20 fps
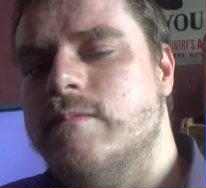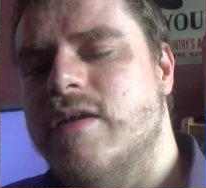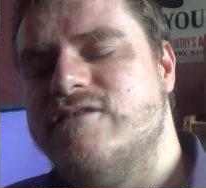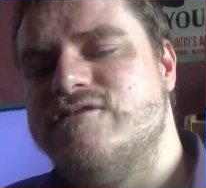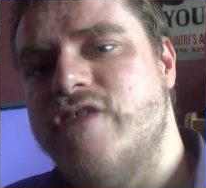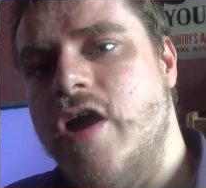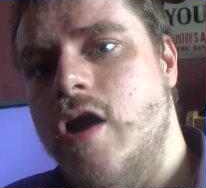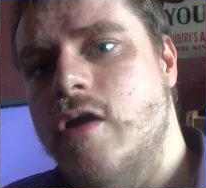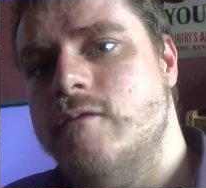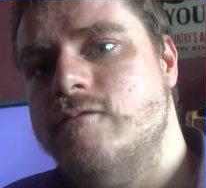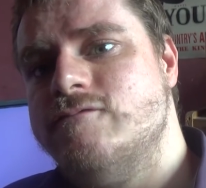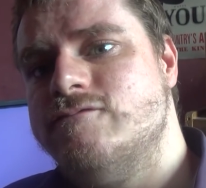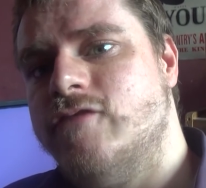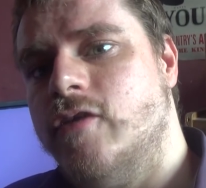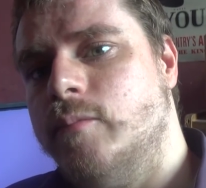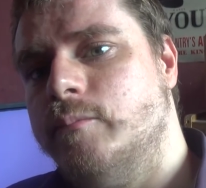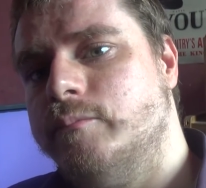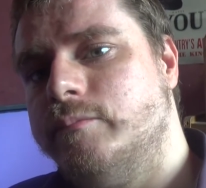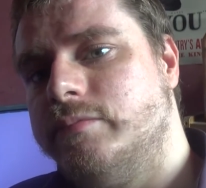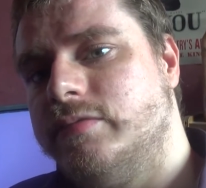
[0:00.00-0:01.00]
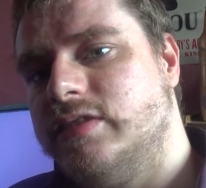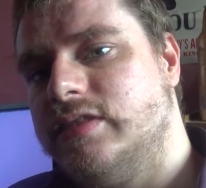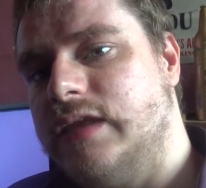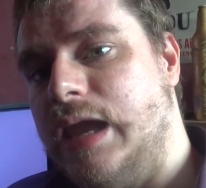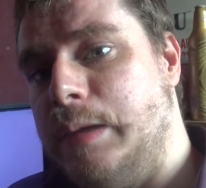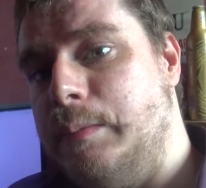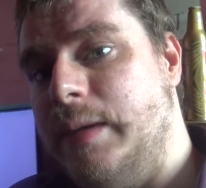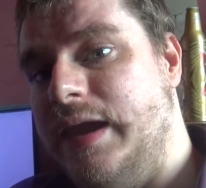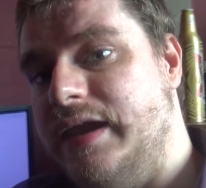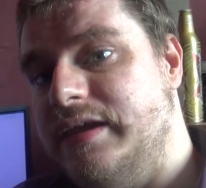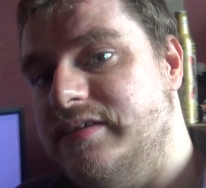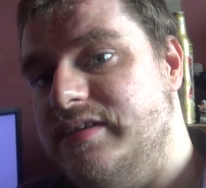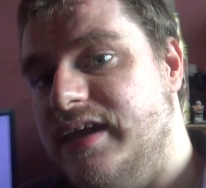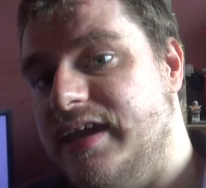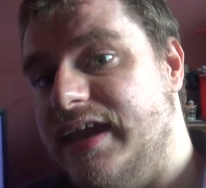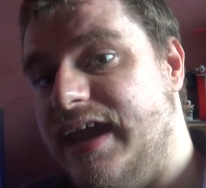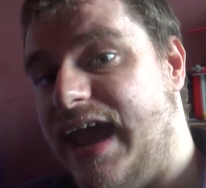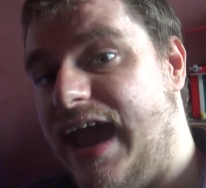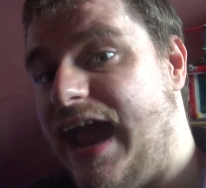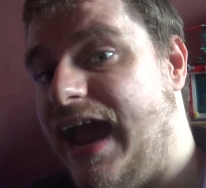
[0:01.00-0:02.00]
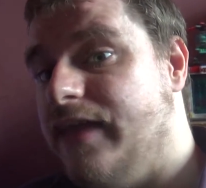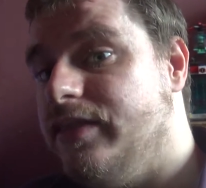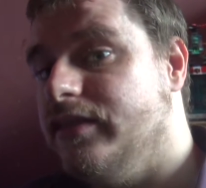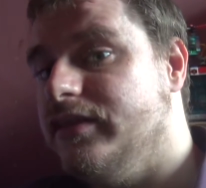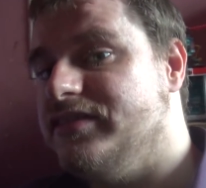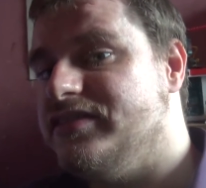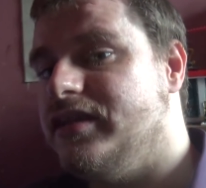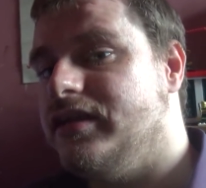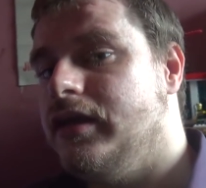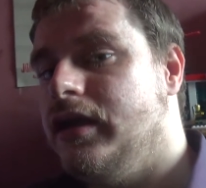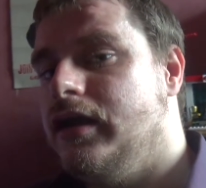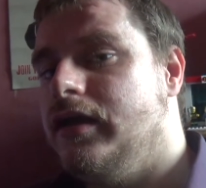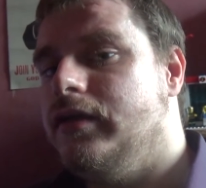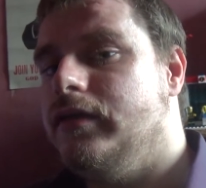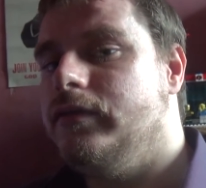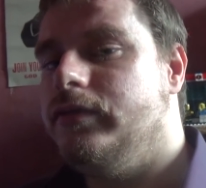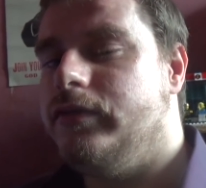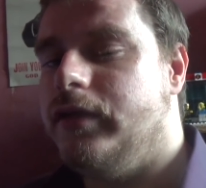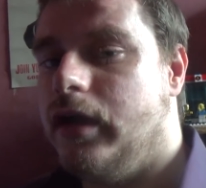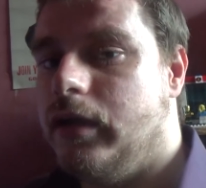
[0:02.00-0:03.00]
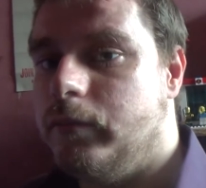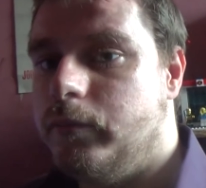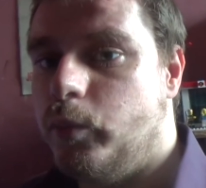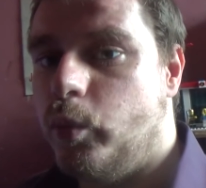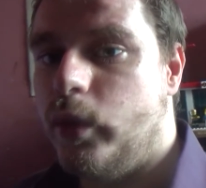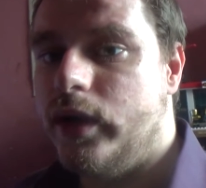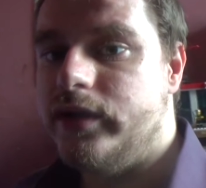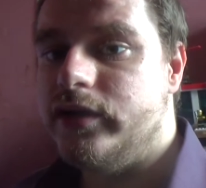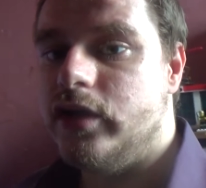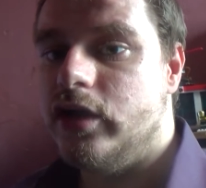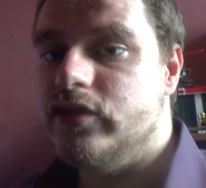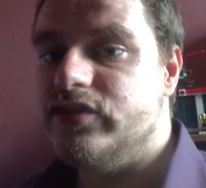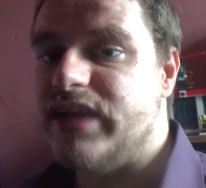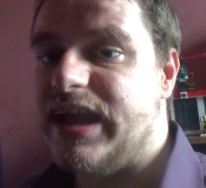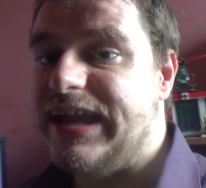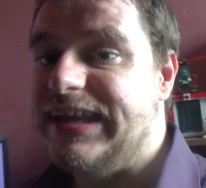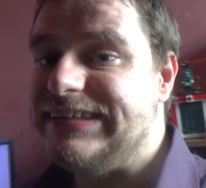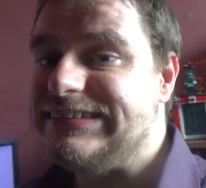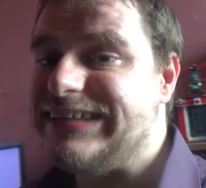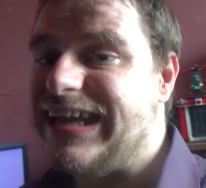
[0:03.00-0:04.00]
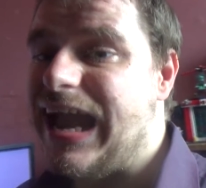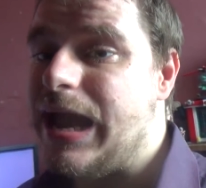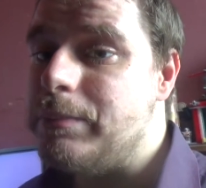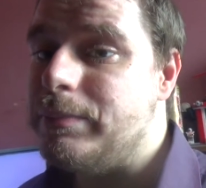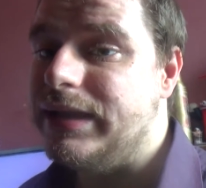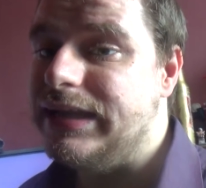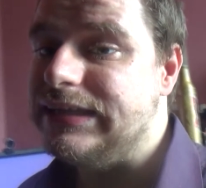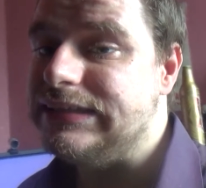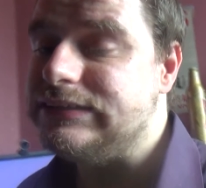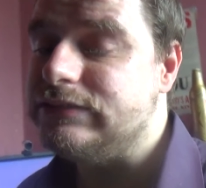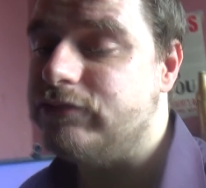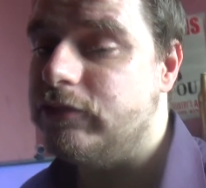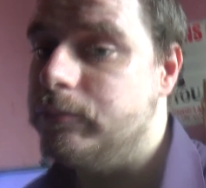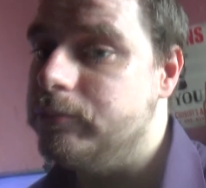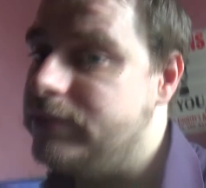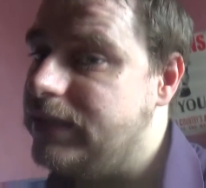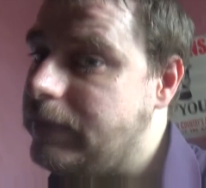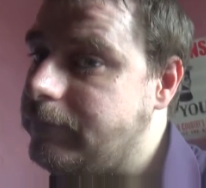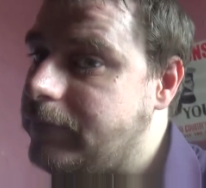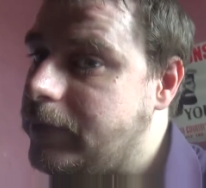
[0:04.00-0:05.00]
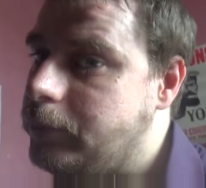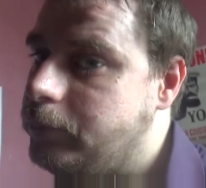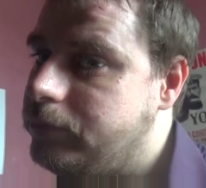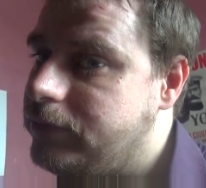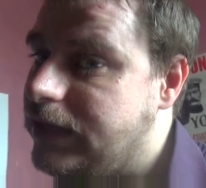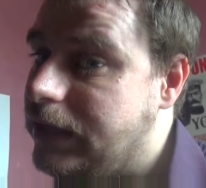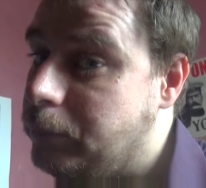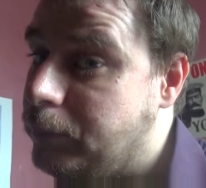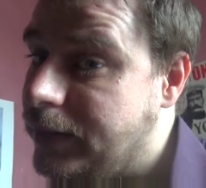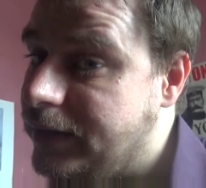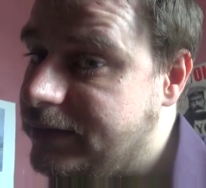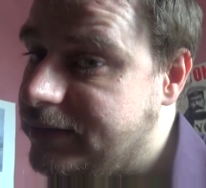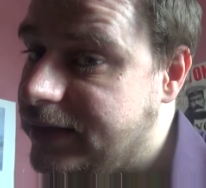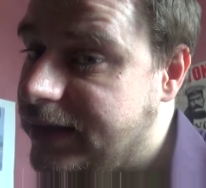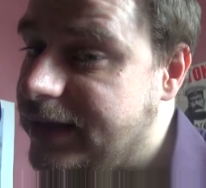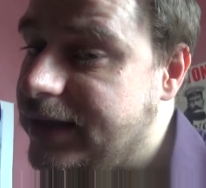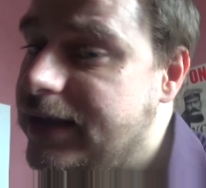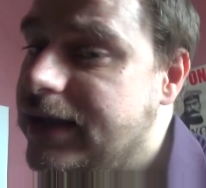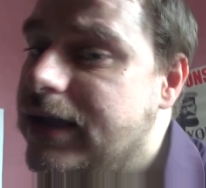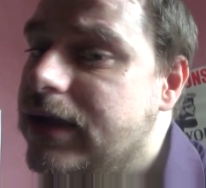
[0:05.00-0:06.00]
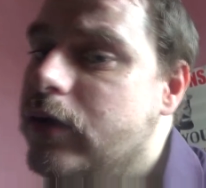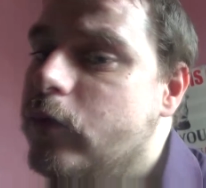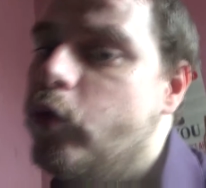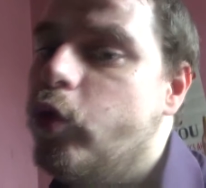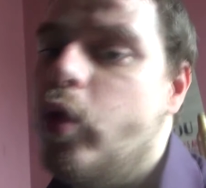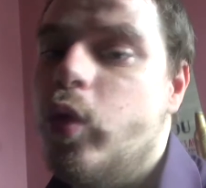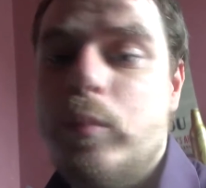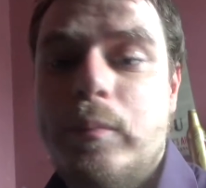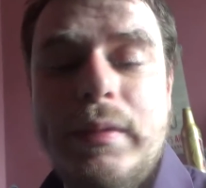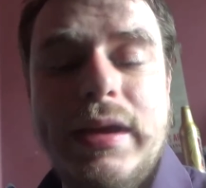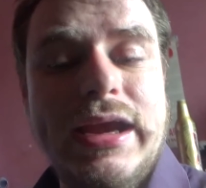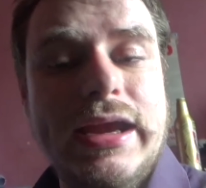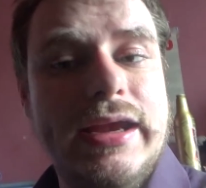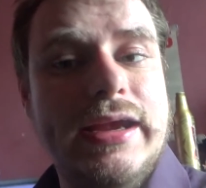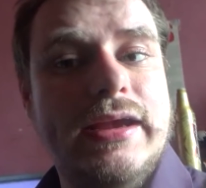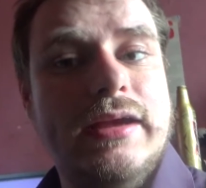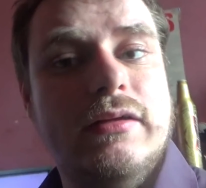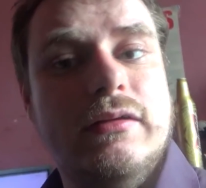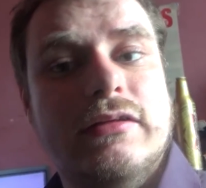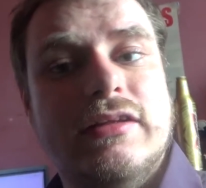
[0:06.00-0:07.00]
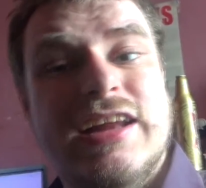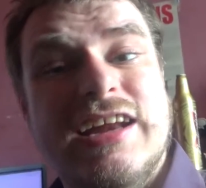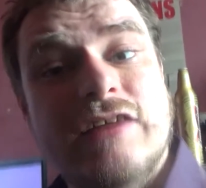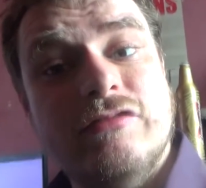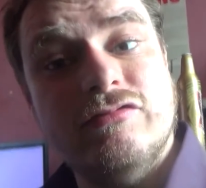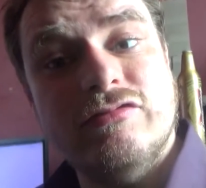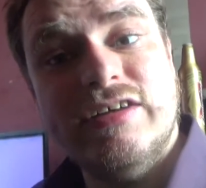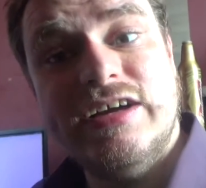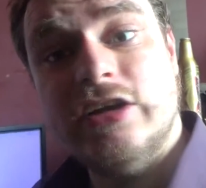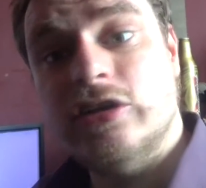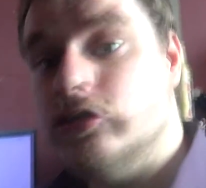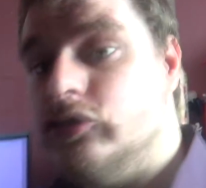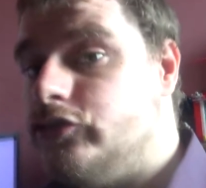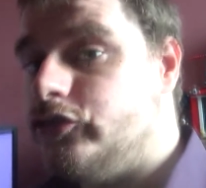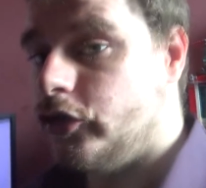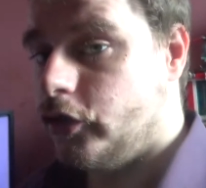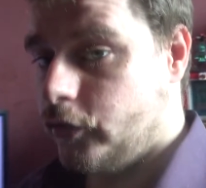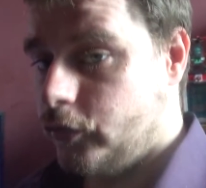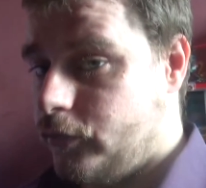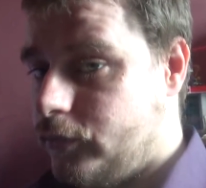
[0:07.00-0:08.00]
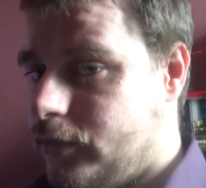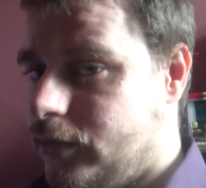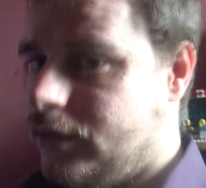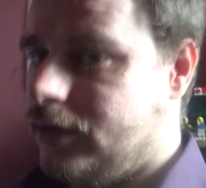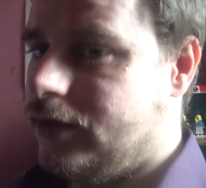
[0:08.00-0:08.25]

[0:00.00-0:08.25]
My phone from D P D and the, the Windows eight tablet from the D P D will be delivering soon.